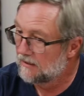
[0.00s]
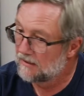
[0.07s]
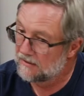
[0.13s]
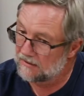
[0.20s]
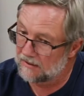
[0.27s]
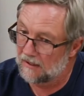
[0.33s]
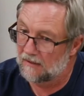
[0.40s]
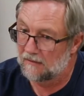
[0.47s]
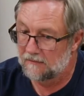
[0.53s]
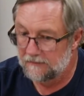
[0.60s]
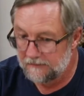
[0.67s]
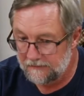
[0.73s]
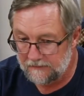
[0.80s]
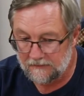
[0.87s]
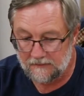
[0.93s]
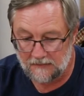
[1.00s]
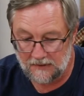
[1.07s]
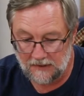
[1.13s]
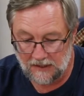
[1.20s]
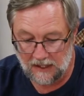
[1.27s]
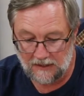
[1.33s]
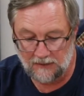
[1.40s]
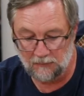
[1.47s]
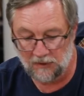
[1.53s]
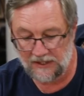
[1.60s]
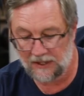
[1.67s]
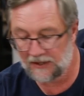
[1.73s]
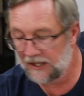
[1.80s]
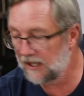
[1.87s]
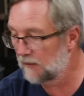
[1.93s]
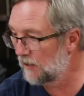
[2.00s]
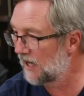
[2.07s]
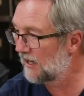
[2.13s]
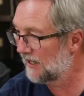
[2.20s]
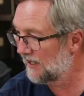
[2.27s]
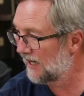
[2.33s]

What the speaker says: So when you think about it,